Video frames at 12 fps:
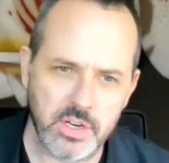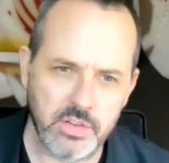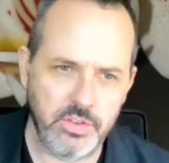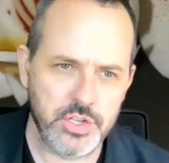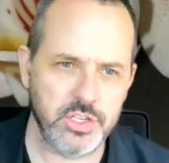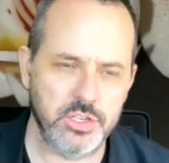and the
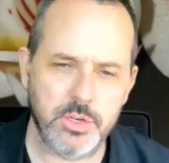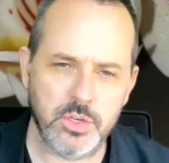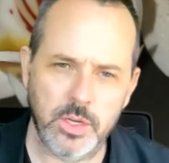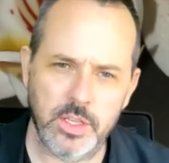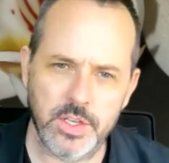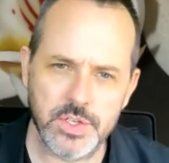divisions
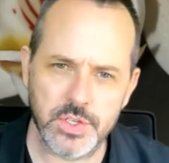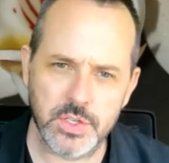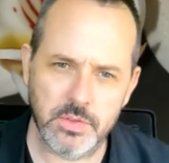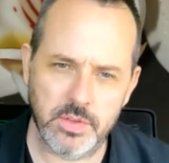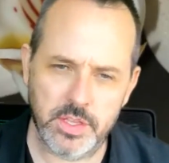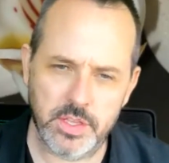between this
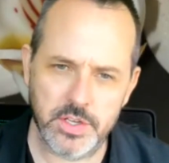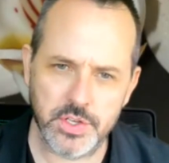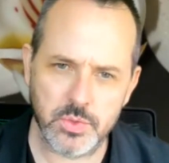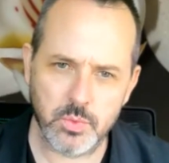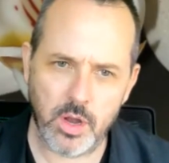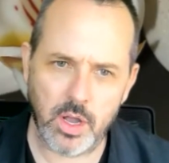
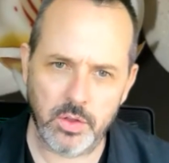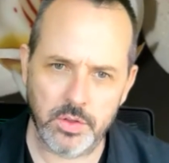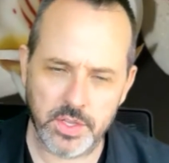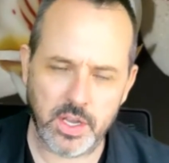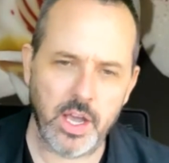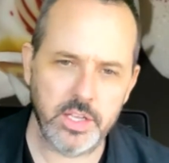as
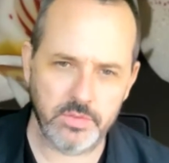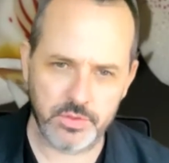well, the